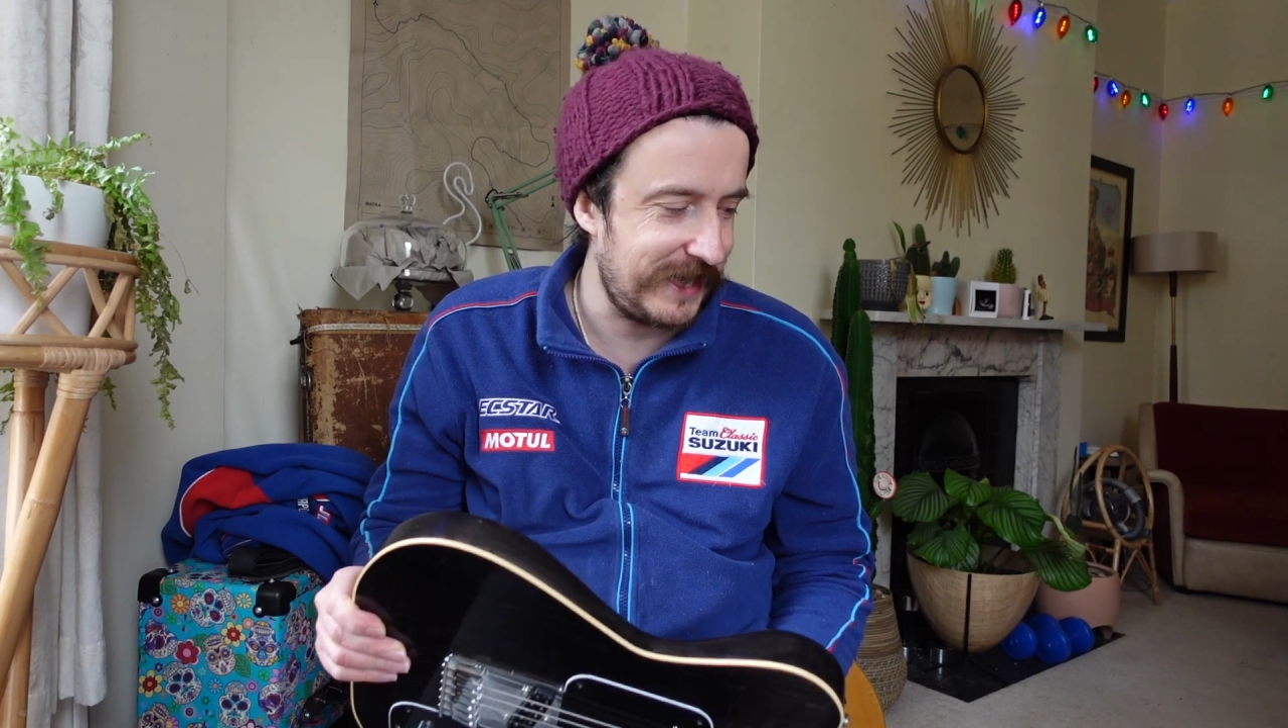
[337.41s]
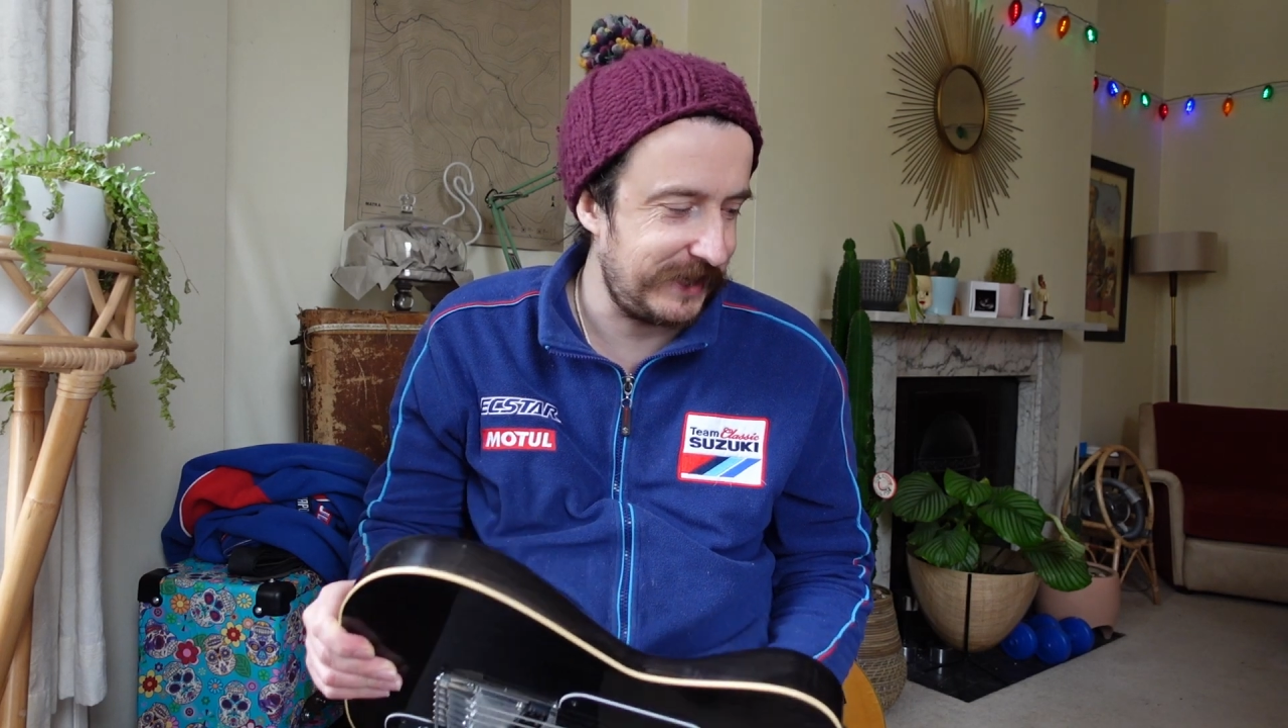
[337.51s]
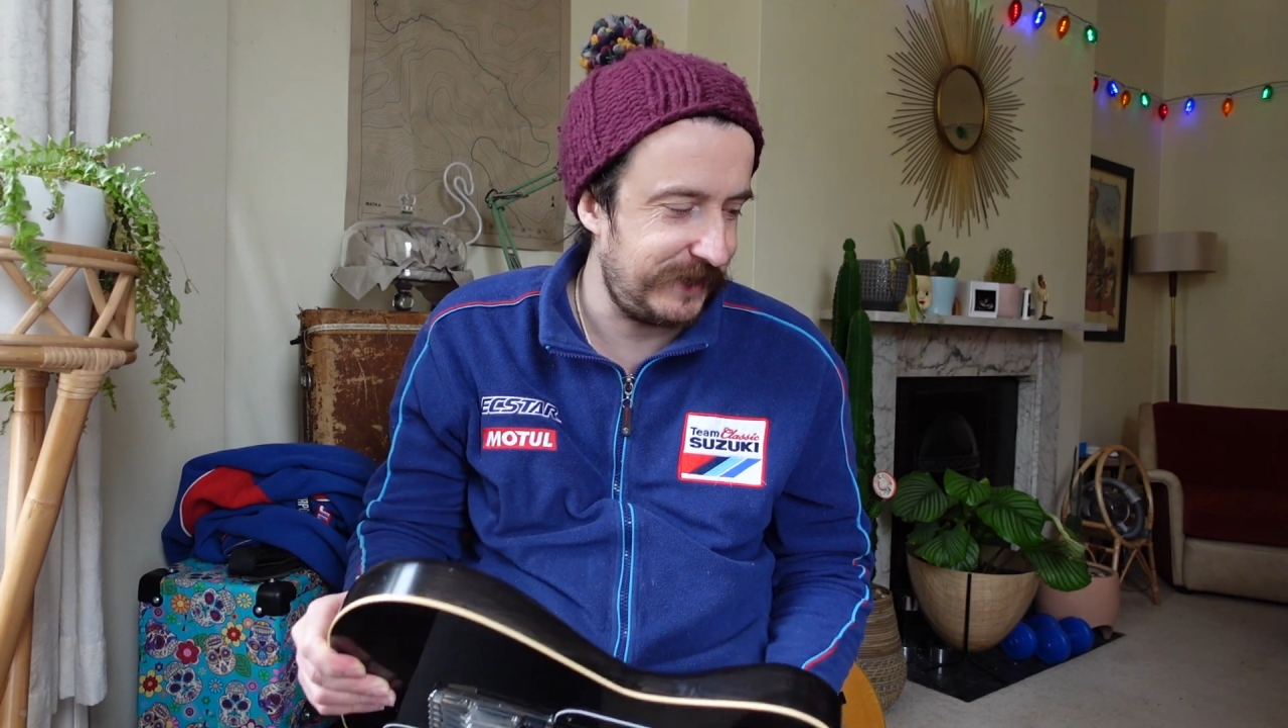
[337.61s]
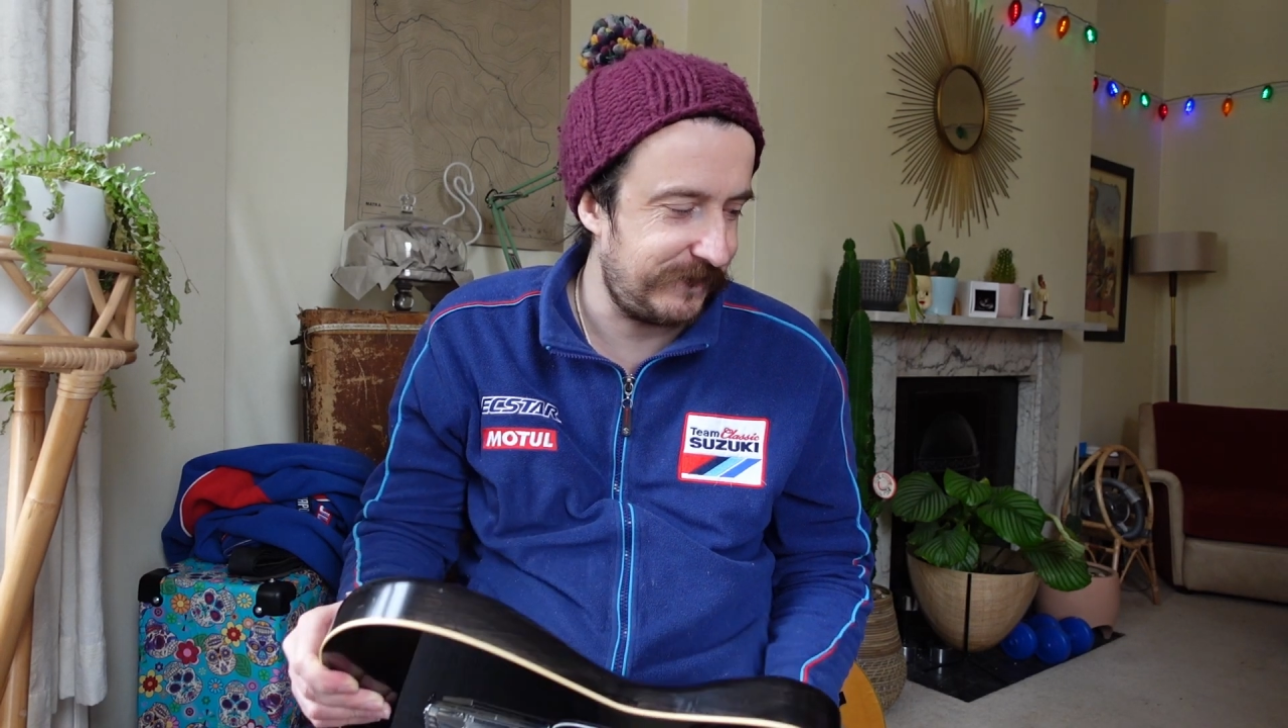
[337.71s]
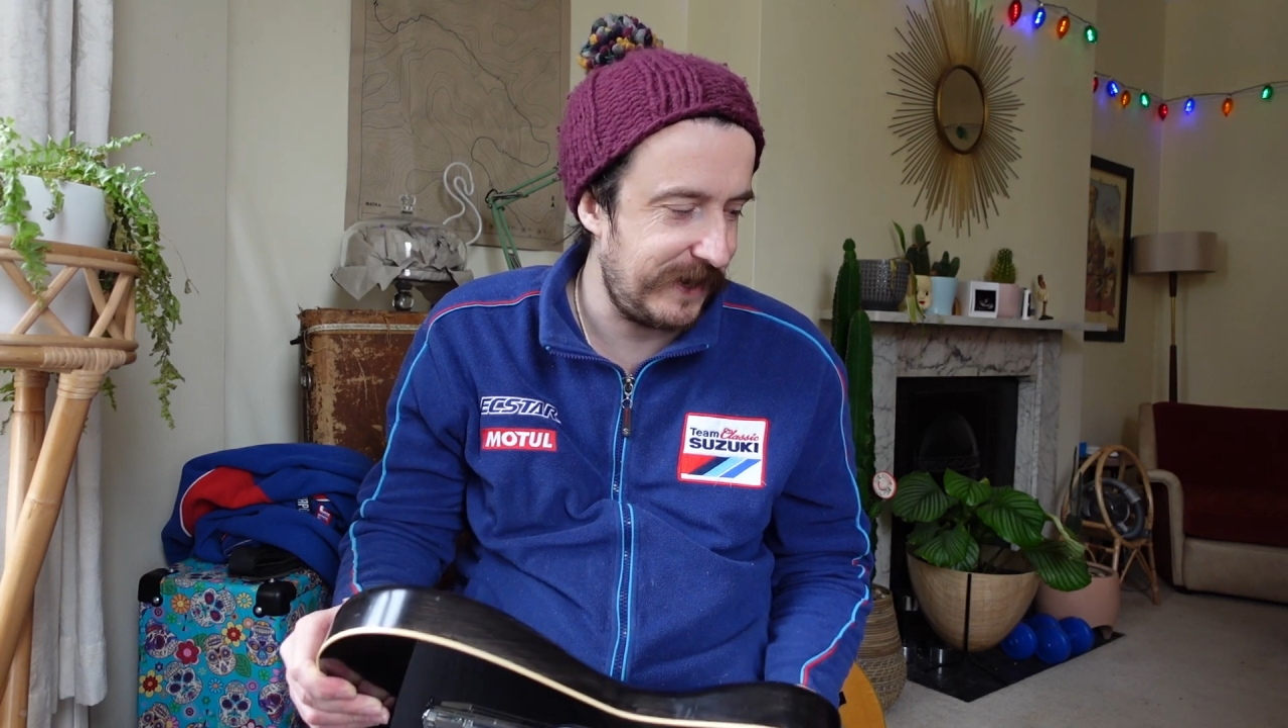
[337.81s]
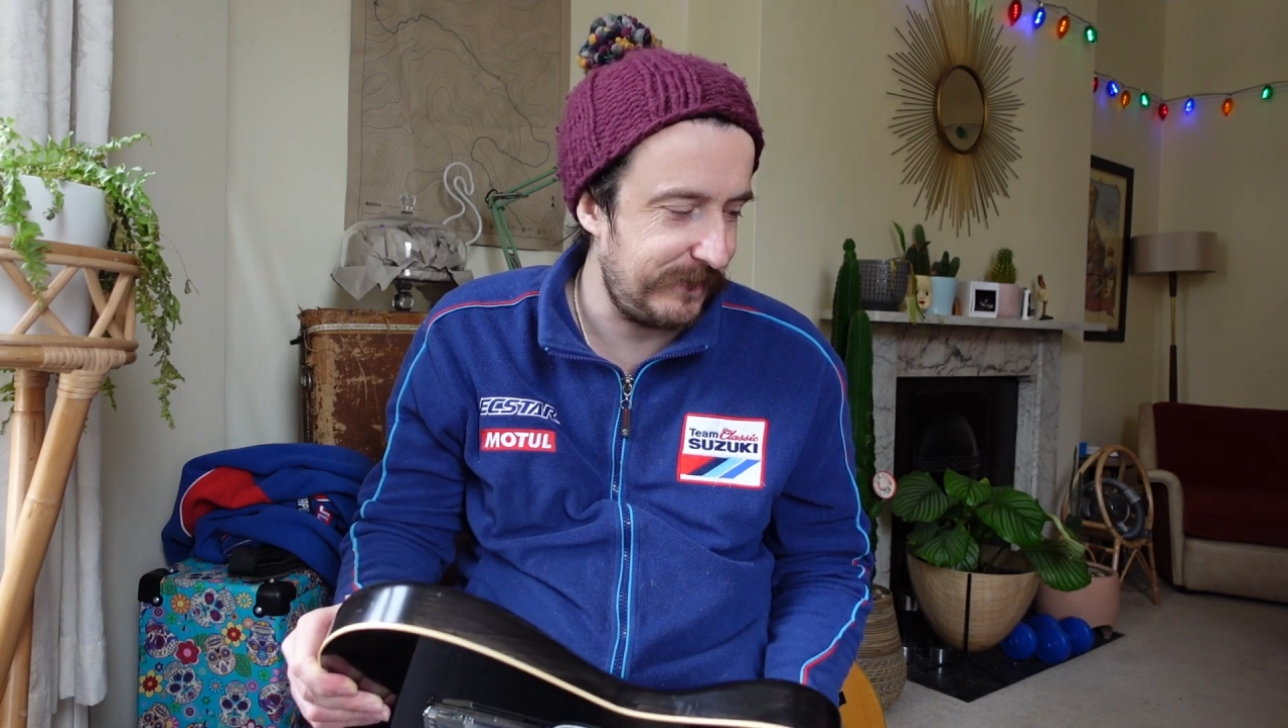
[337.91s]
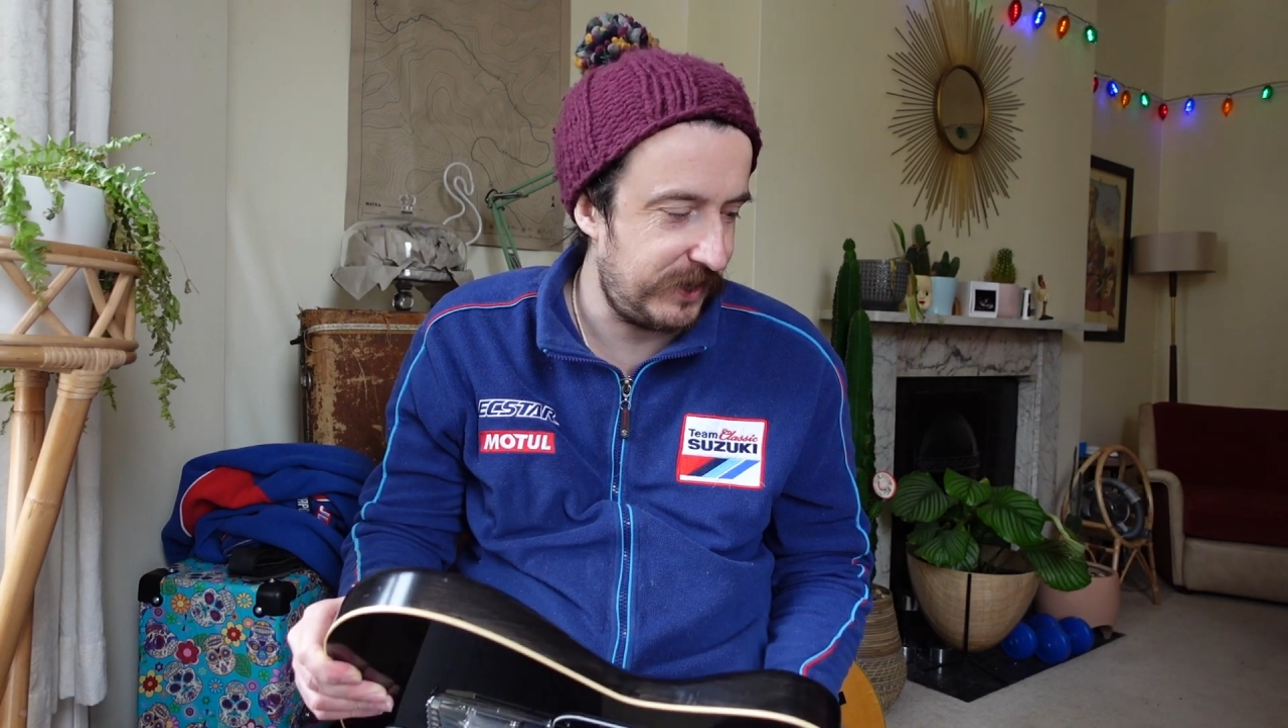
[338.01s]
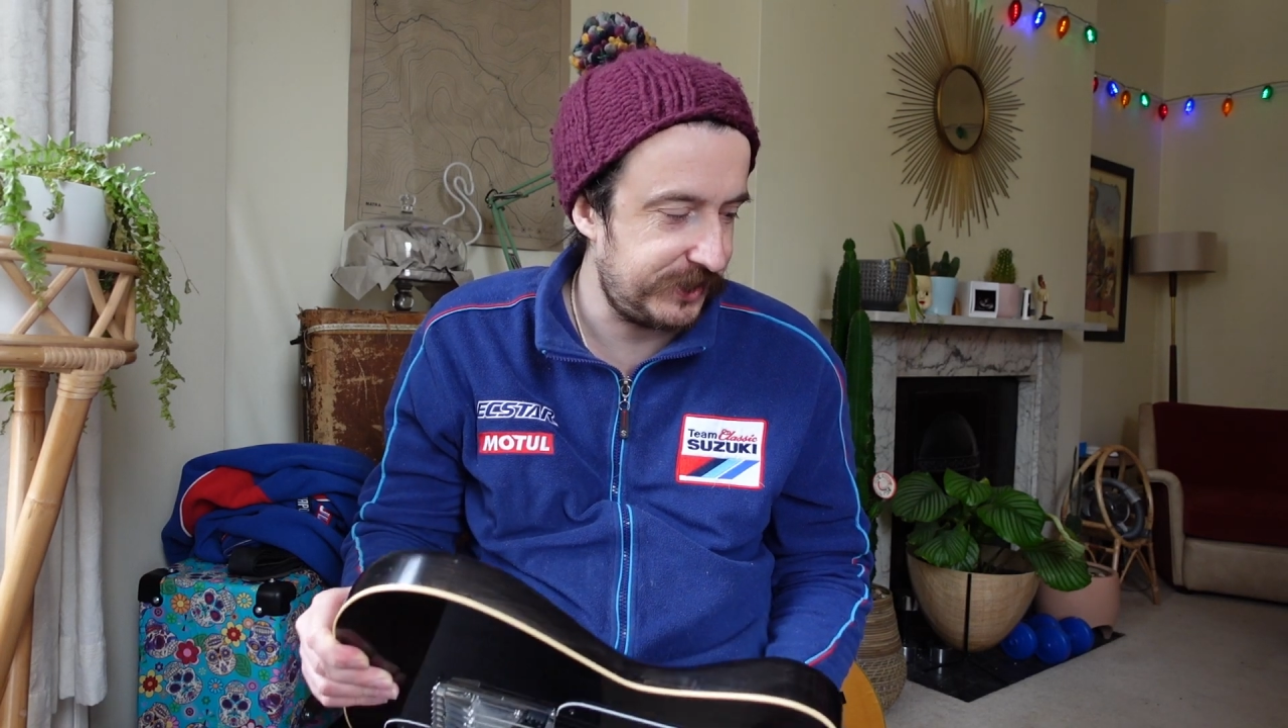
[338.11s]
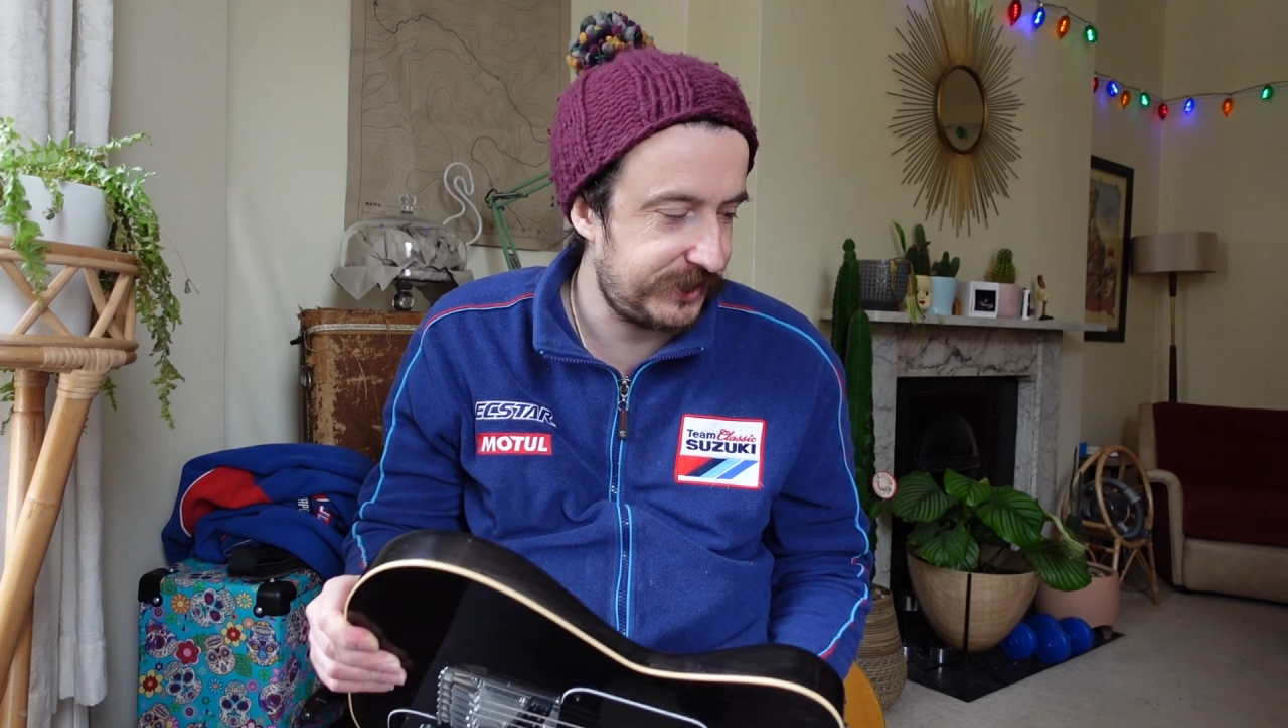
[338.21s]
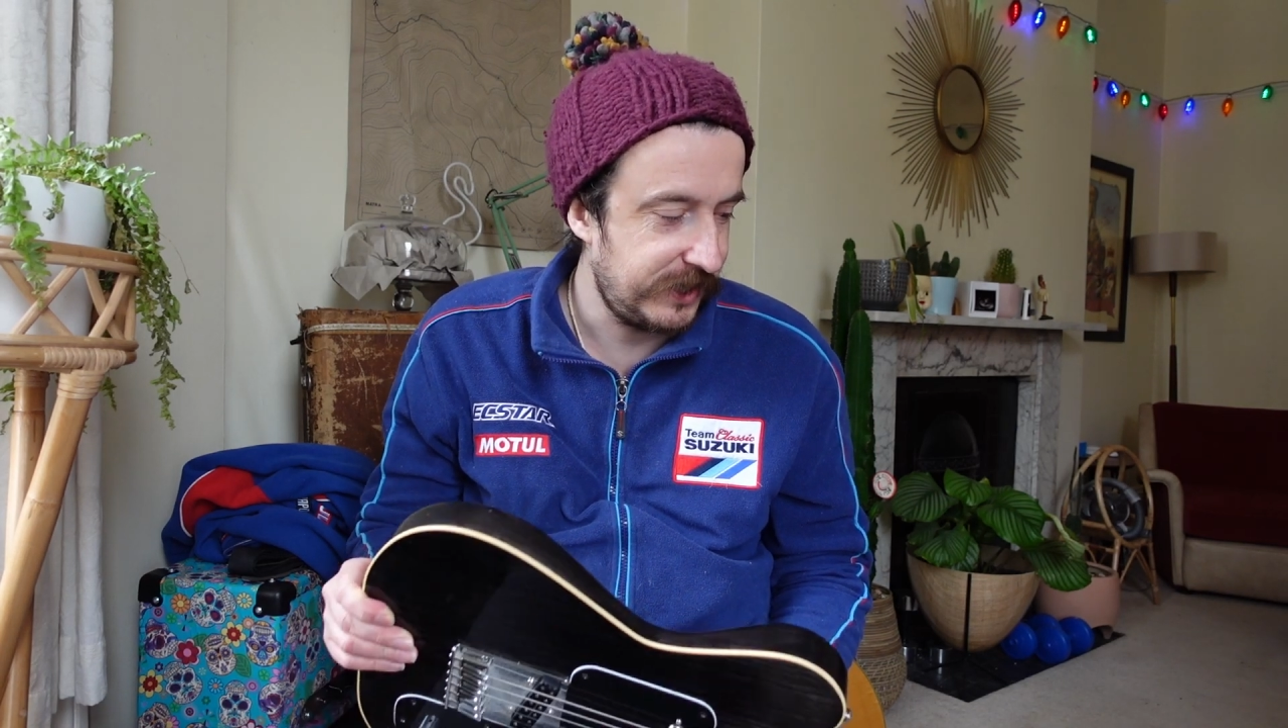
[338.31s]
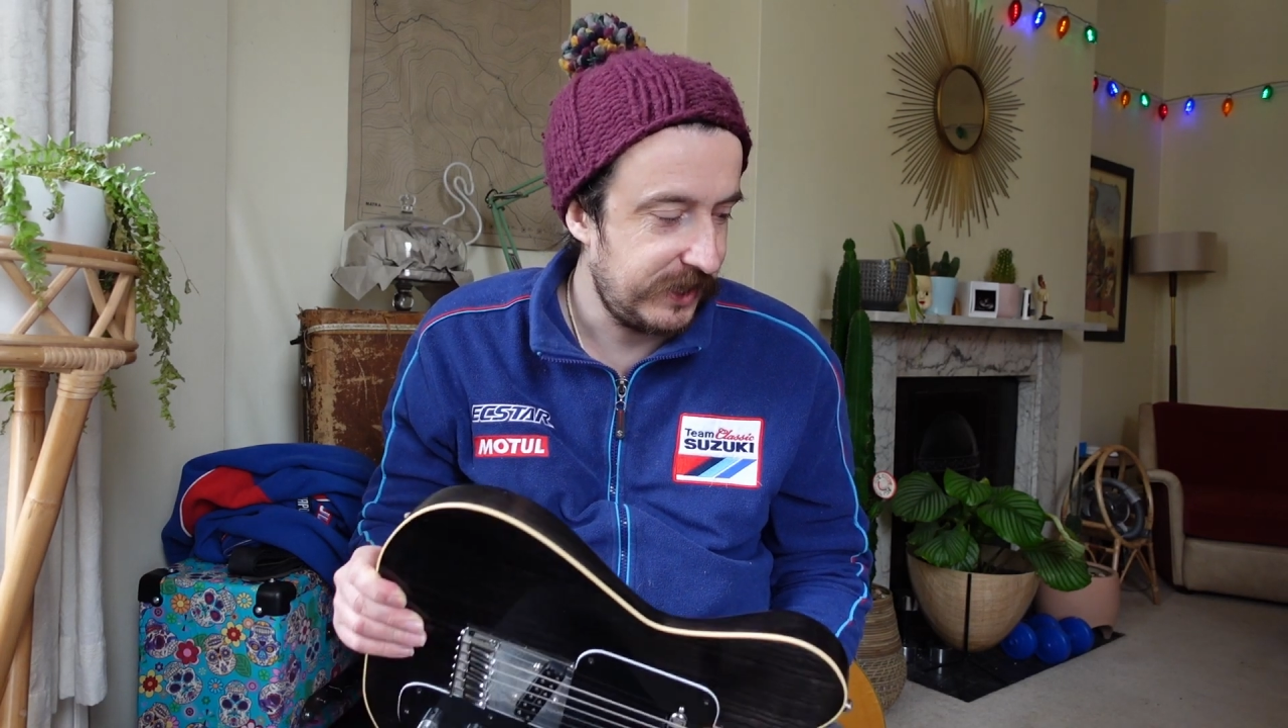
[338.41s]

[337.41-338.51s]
thank you very much.